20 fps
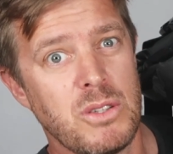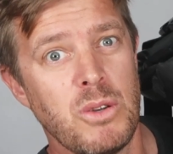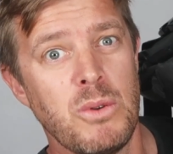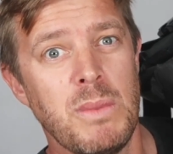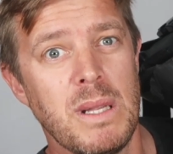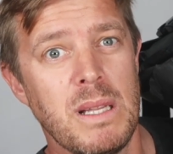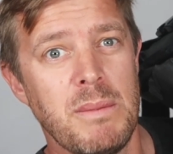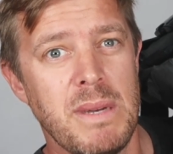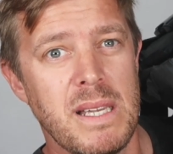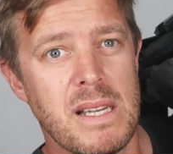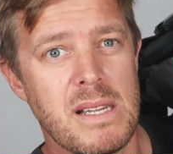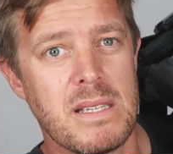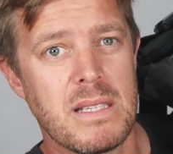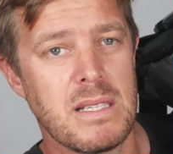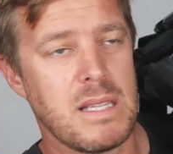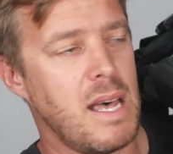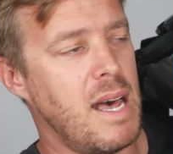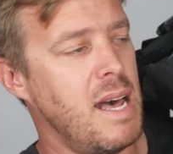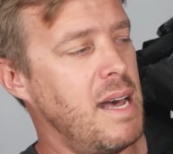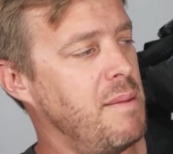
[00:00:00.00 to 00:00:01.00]

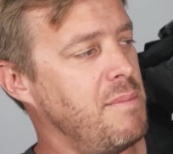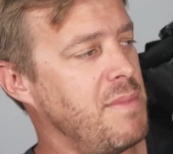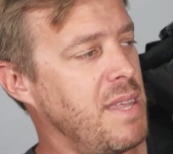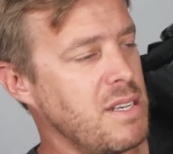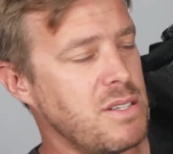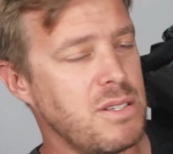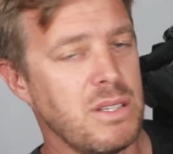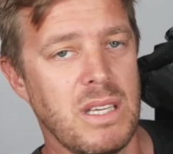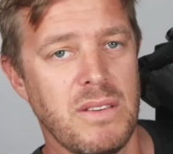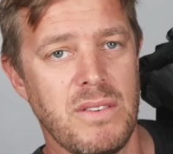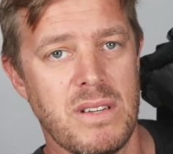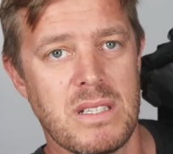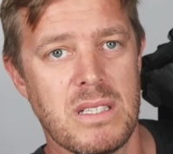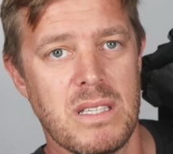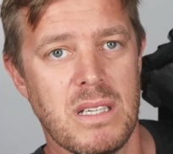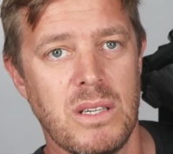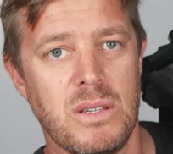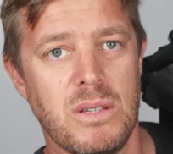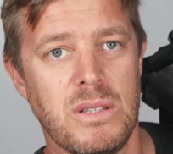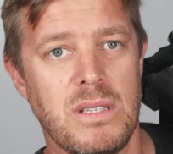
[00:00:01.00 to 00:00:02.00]
millimeters. That should give us
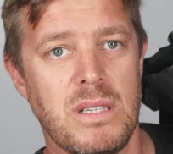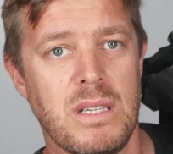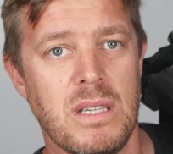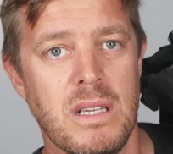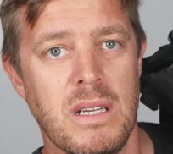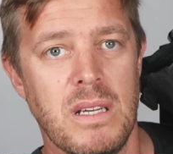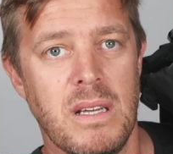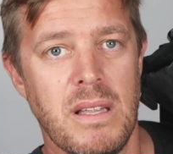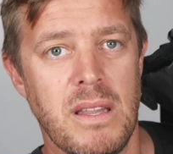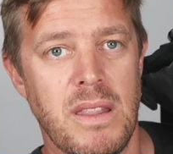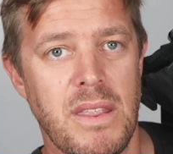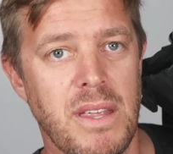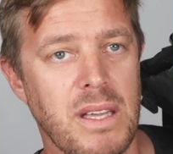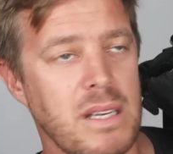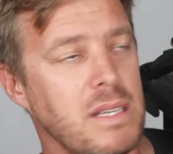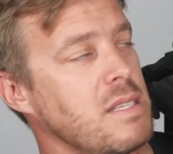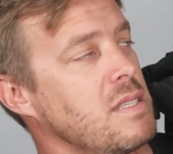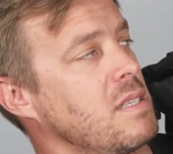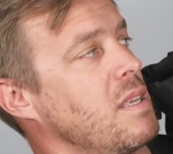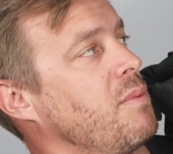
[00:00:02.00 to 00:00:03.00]
the good
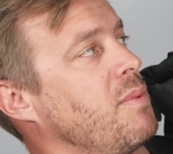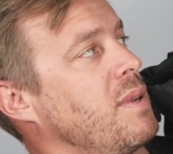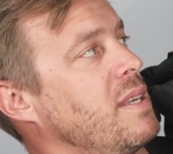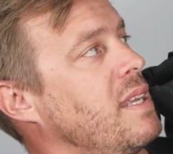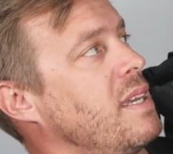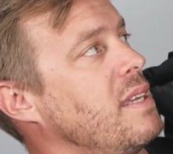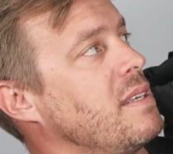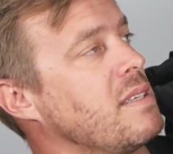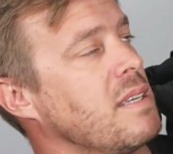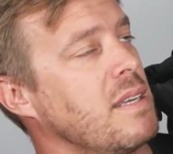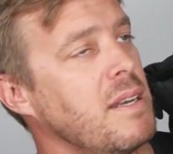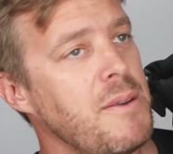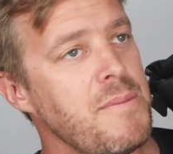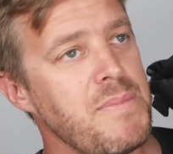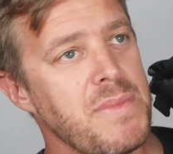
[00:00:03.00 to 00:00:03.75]
thickness that we need.